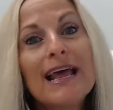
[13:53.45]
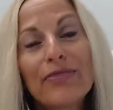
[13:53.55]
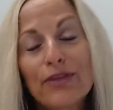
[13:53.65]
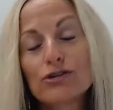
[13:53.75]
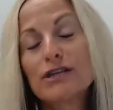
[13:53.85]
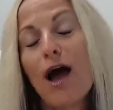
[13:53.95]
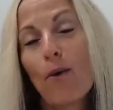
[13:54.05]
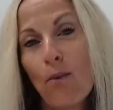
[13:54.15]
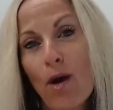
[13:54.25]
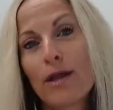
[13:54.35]
There's
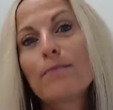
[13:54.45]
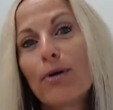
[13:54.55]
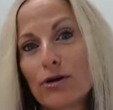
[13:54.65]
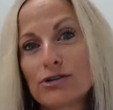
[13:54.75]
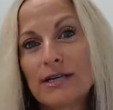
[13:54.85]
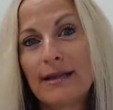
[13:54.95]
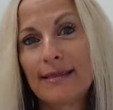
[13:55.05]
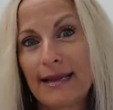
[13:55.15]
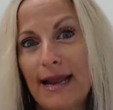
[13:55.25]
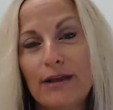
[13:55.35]
not one person
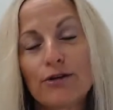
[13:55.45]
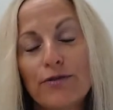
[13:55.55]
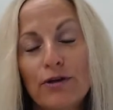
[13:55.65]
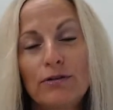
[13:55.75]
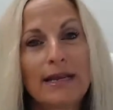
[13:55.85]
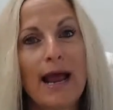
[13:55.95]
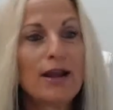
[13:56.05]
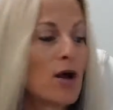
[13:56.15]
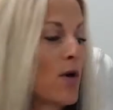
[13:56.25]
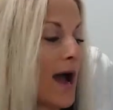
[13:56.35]
that I interviewed that I
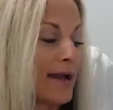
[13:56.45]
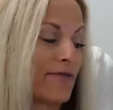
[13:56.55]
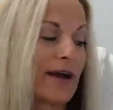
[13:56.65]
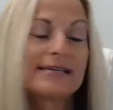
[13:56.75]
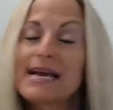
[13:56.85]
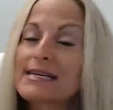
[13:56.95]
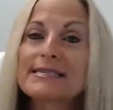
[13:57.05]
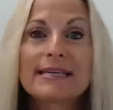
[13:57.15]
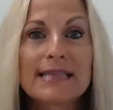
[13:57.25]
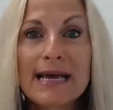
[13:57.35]
know, if I
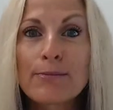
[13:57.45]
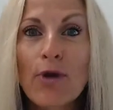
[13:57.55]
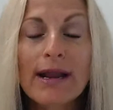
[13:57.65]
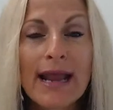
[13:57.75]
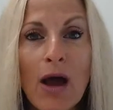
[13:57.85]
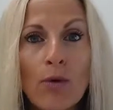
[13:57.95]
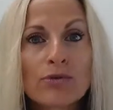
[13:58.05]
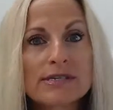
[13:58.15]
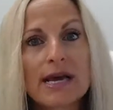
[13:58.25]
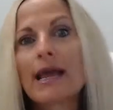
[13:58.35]
texted them right now and
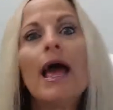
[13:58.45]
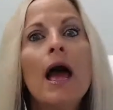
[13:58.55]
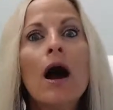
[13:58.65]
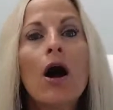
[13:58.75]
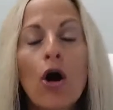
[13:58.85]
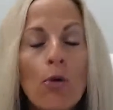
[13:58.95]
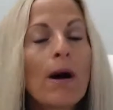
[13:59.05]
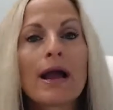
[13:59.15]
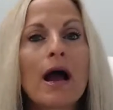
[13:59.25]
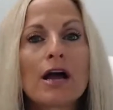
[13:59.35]
was like, oh
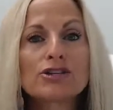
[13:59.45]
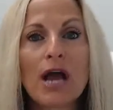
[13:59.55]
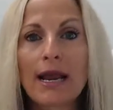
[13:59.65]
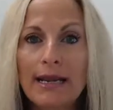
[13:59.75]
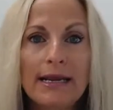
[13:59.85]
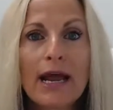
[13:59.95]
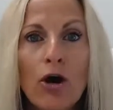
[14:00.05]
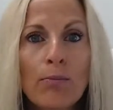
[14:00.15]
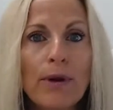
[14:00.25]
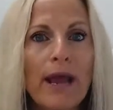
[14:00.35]
my gosh, I need help.